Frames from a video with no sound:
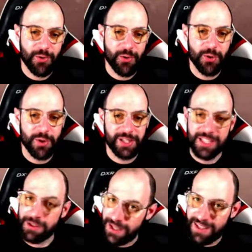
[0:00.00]
Google
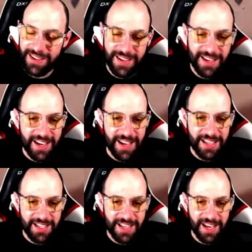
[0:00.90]
T V
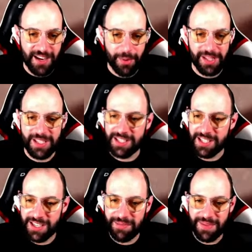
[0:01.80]
uh, operating
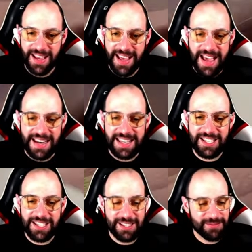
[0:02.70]
system, and
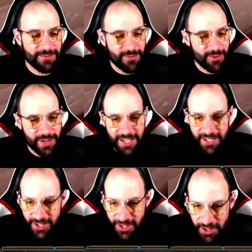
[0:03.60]
it's looking
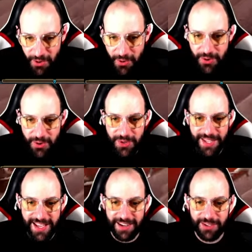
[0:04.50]
so
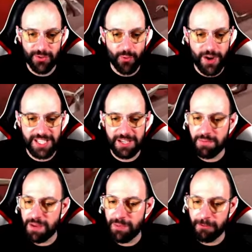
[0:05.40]
good there, watching
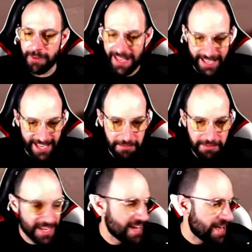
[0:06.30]
people playing
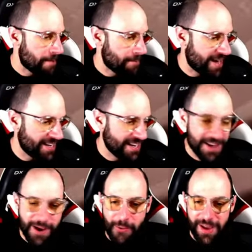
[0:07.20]
games. And man,
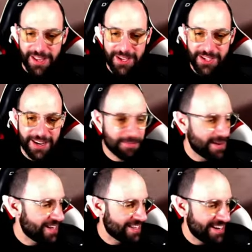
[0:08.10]
when you start
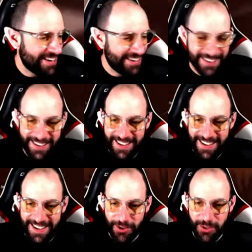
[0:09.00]
playing there
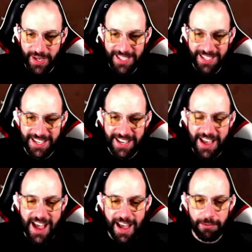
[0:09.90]
on Twitch,
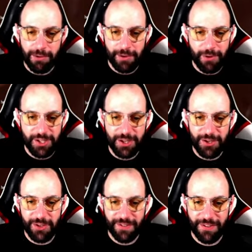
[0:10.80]
I will be watching
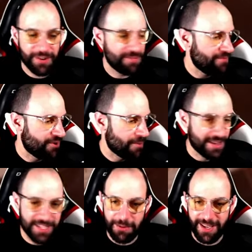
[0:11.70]
you from from
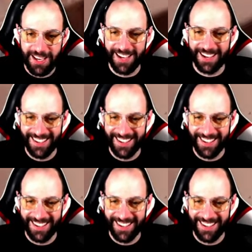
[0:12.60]
my T V.